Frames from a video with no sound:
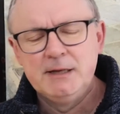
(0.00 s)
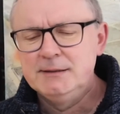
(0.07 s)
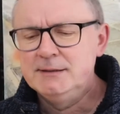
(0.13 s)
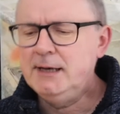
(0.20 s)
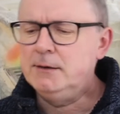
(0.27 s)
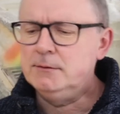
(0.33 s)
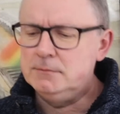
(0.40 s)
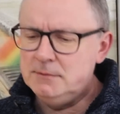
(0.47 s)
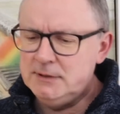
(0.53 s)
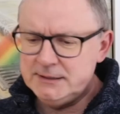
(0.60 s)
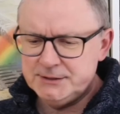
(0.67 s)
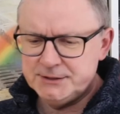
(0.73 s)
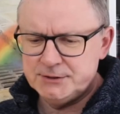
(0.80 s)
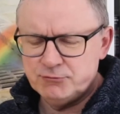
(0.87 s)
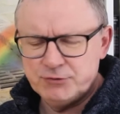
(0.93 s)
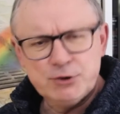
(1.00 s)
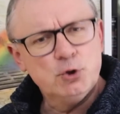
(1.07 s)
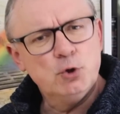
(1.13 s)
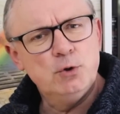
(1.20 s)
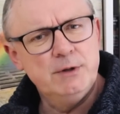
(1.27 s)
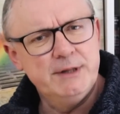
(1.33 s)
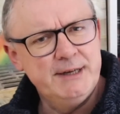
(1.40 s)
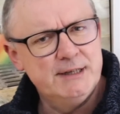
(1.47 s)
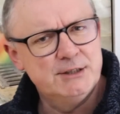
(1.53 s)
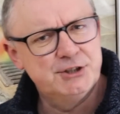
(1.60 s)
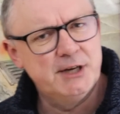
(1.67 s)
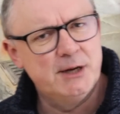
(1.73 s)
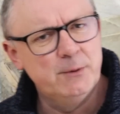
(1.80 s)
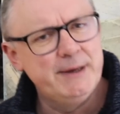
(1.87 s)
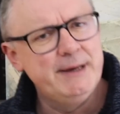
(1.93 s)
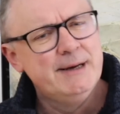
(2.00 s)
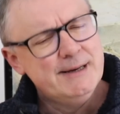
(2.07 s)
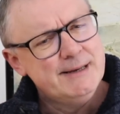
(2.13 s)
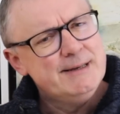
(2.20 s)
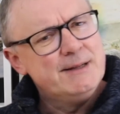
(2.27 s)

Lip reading: Now, let's recall here, shall we?